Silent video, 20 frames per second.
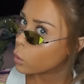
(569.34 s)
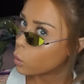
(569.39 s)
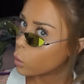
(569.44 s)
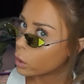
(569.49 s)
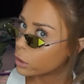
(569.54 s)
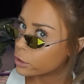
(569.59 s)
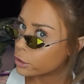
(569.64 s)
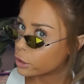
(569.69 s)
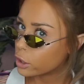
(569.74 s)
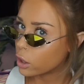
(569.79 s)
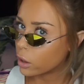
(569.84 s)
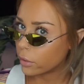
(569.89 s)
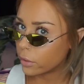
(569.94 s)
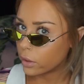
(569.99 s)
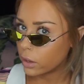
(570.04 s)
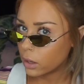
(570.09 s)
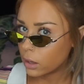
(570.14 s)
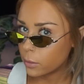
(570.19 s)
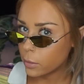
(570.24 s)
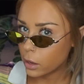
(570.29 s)
What do y'all
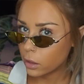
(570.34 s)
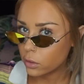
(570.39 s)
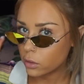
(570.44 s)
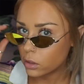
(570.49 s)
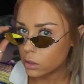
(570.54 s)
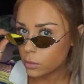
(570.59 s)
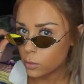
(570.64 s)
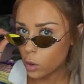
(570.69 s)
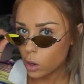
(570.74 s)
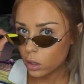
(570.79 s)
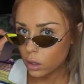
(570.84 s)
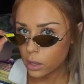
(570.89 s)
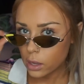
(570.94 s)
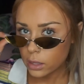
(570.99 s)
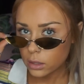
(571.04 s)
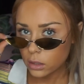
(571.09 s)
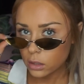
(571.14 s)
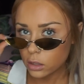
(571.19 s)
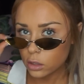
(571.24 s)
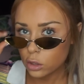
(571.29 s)
think about the small
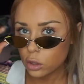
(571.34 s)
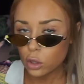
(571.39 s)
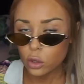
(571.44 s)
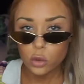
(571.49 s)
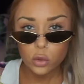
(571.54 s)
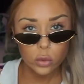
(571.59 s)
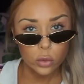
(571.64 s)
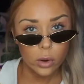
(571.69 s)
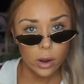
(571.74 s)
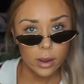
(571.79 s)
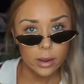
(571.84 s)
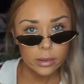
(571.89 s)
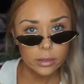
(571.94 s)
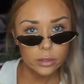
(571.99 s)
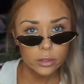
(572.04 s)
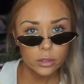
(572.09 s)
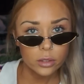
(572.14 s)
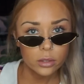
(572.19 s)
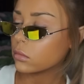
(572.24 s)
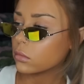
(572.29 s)
glasses
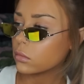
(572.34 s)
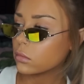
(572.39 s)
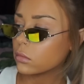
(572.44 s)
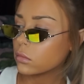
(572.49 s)
trend?